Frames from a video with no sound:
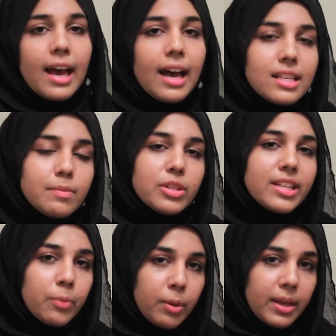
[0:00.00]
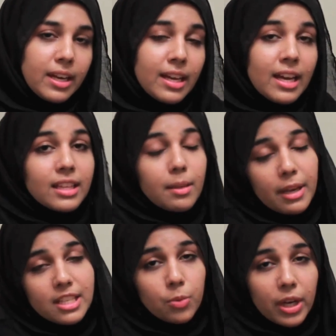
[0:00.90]
As Muslim women, the
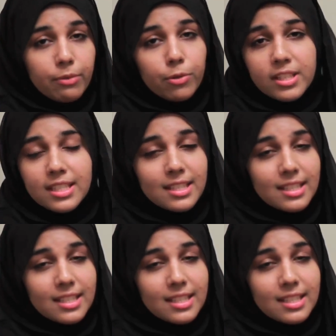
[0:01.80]
best way for us to